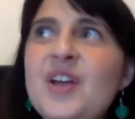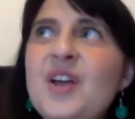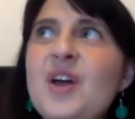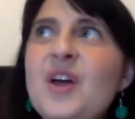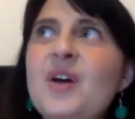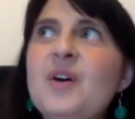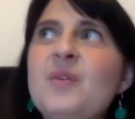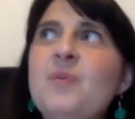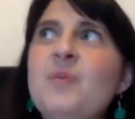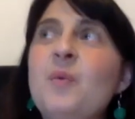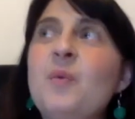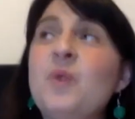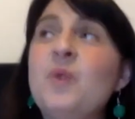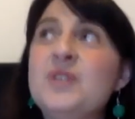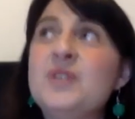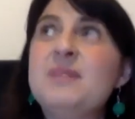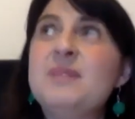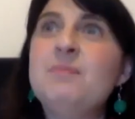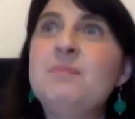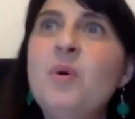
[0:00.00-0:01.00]

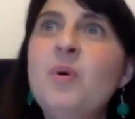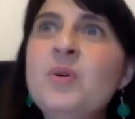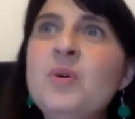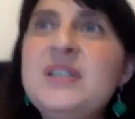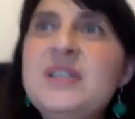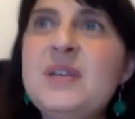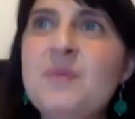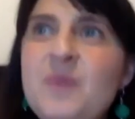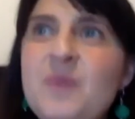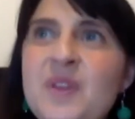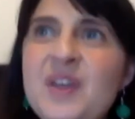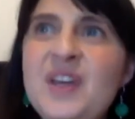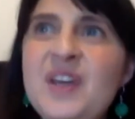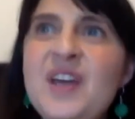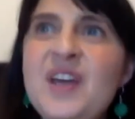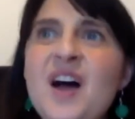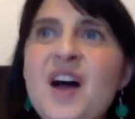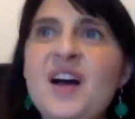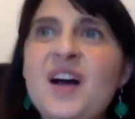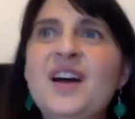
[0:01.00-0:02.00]
what's important with a
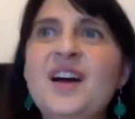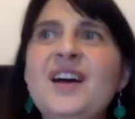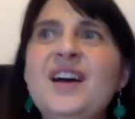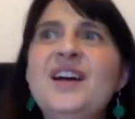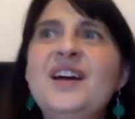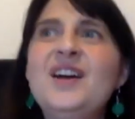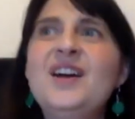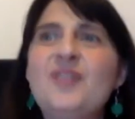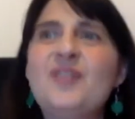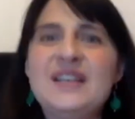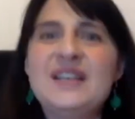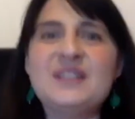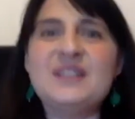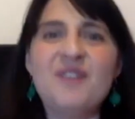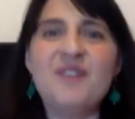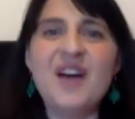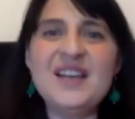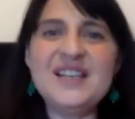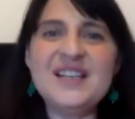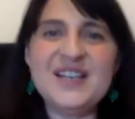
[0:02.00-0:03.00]
young creative
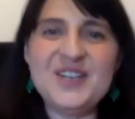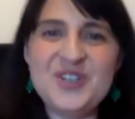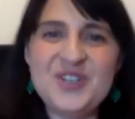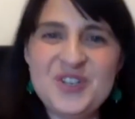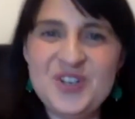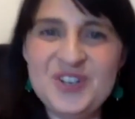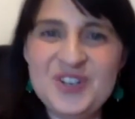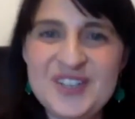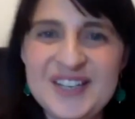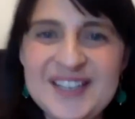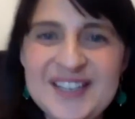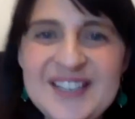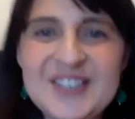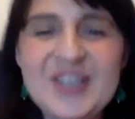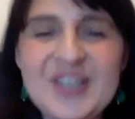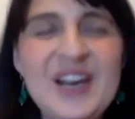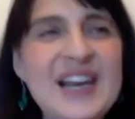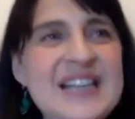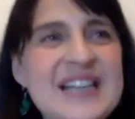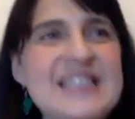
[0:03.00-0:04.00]
writing student, so
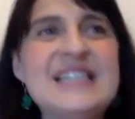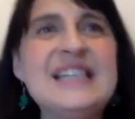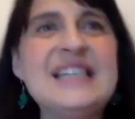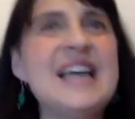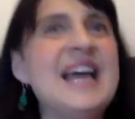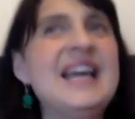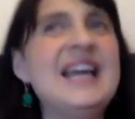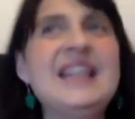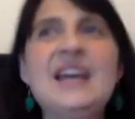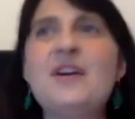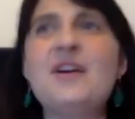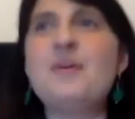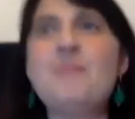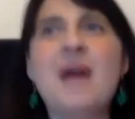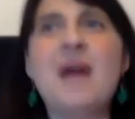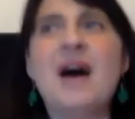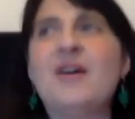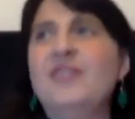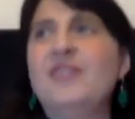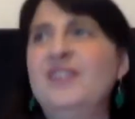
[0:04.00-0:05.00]
let's say they're
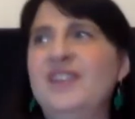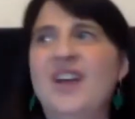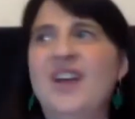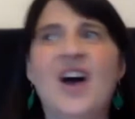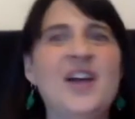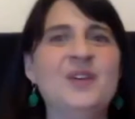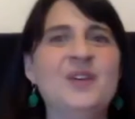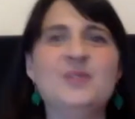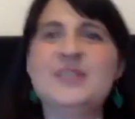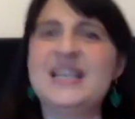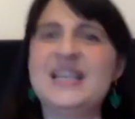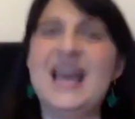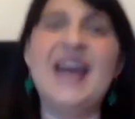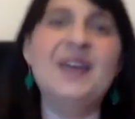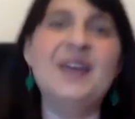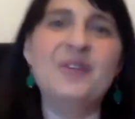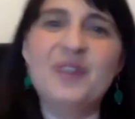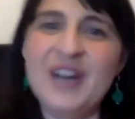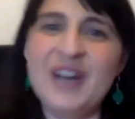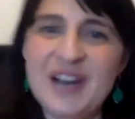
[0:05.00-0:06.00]
about 9 or 10
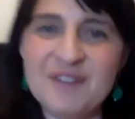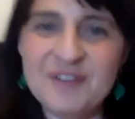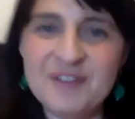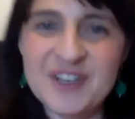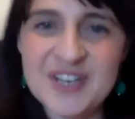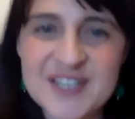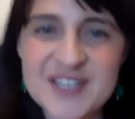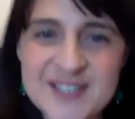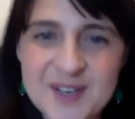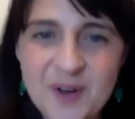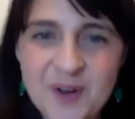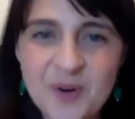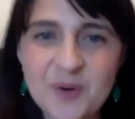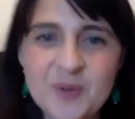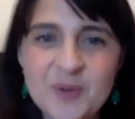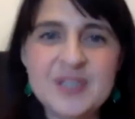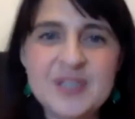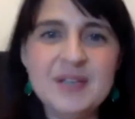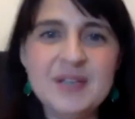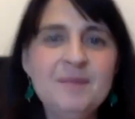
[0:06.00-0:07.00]
or 11 years
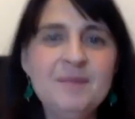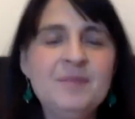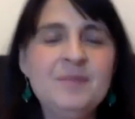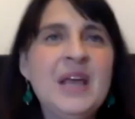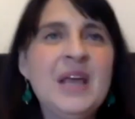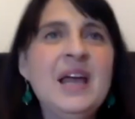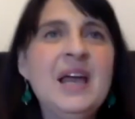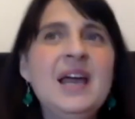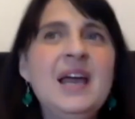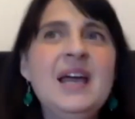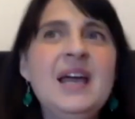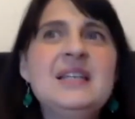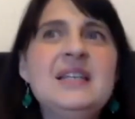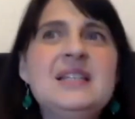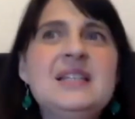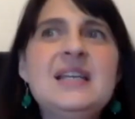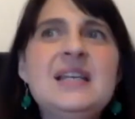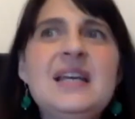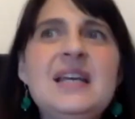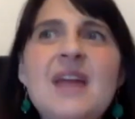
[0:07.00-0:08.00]
old, is
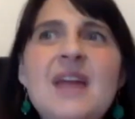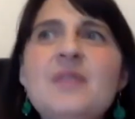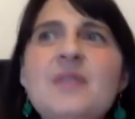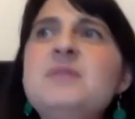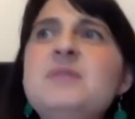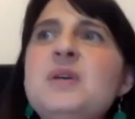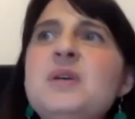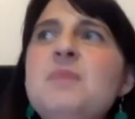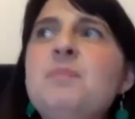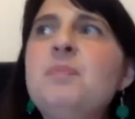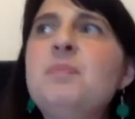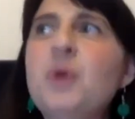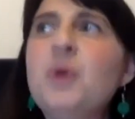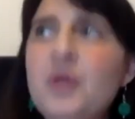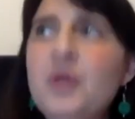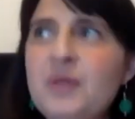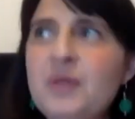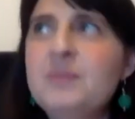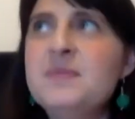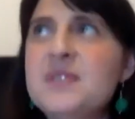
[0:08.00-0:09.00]
to get them to
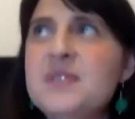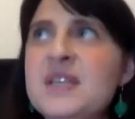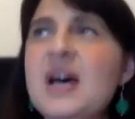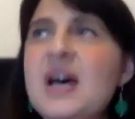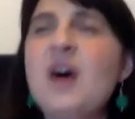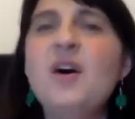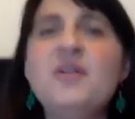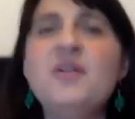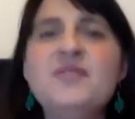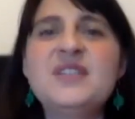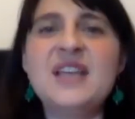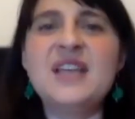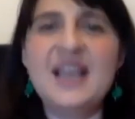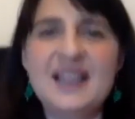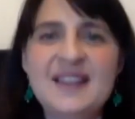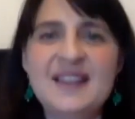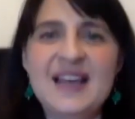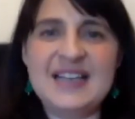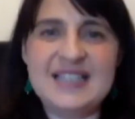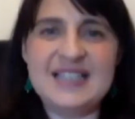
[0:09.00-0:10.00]
put themselves
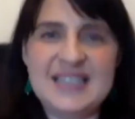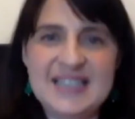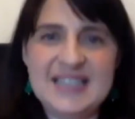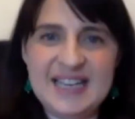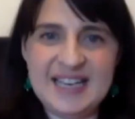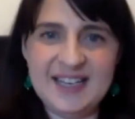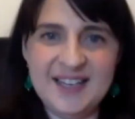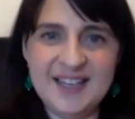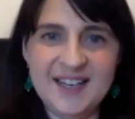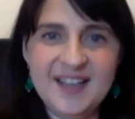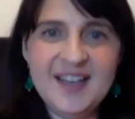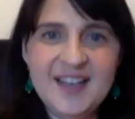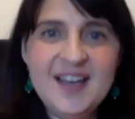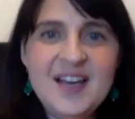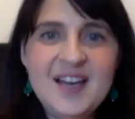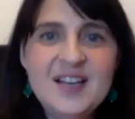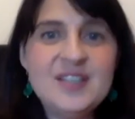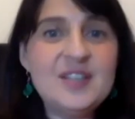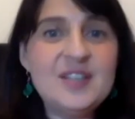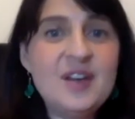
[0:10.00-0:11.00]
in that scene.
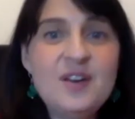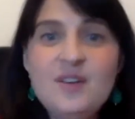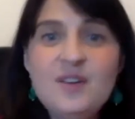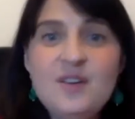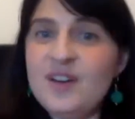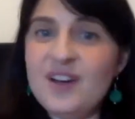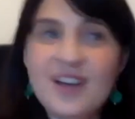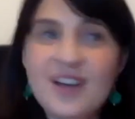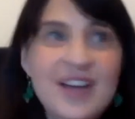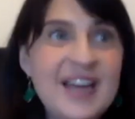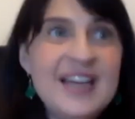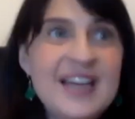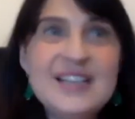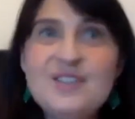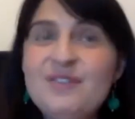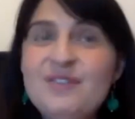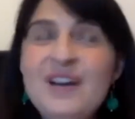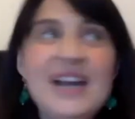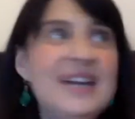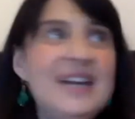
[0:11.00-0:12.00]
So it's
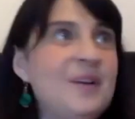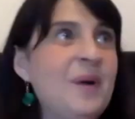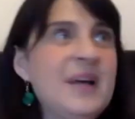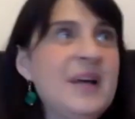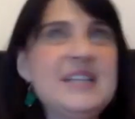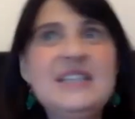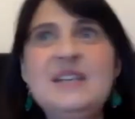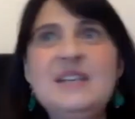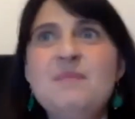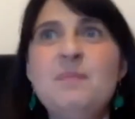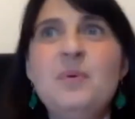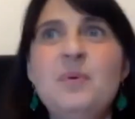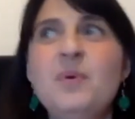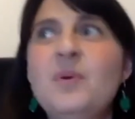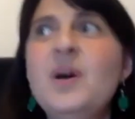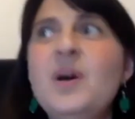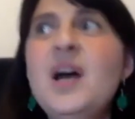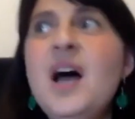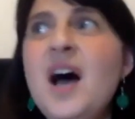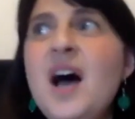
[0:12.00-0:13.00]
really quite simple.
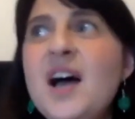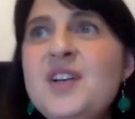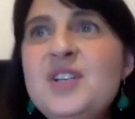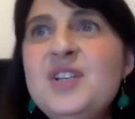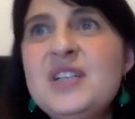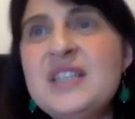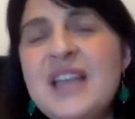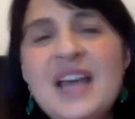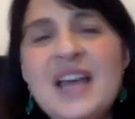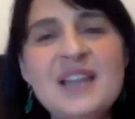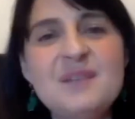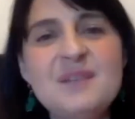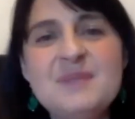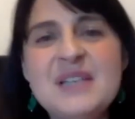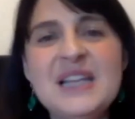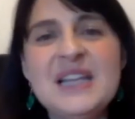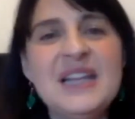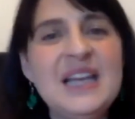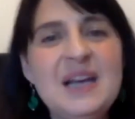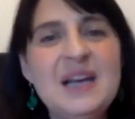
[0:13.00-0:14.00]
I just get them to
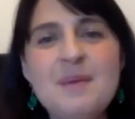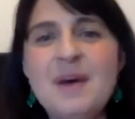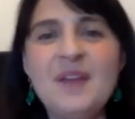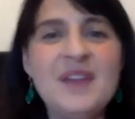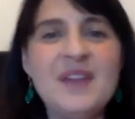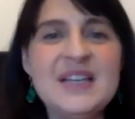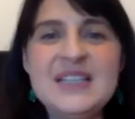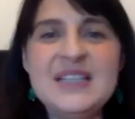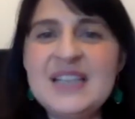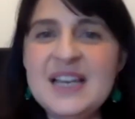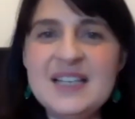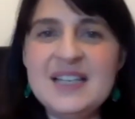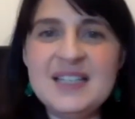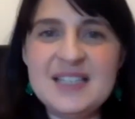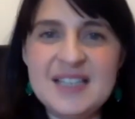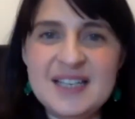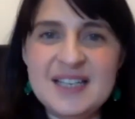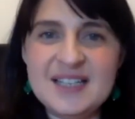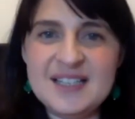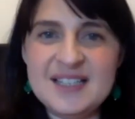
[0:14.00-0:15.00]
think about their
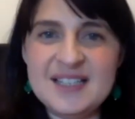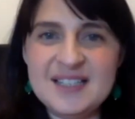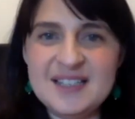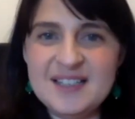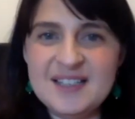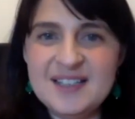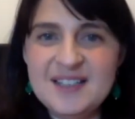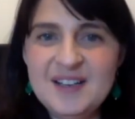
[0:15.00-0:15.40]
senses.